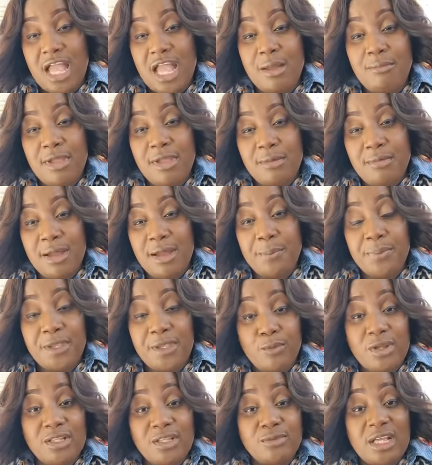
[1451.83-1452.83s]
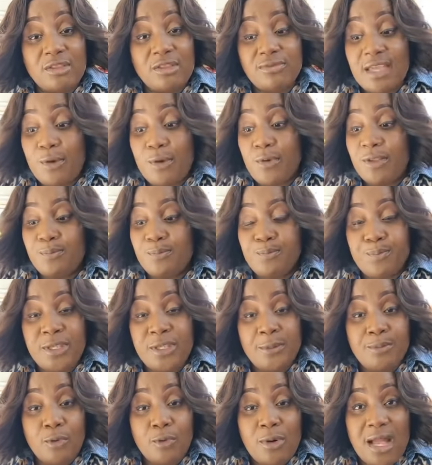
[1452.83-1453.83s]
I remember when that's why when
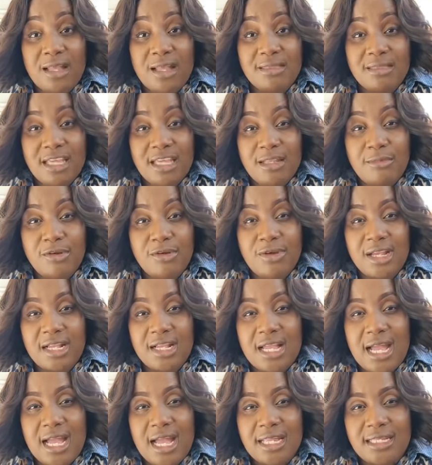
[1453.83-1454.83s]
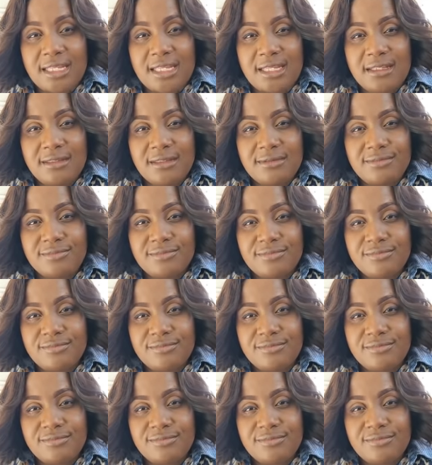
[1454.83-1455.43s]
people are send me recording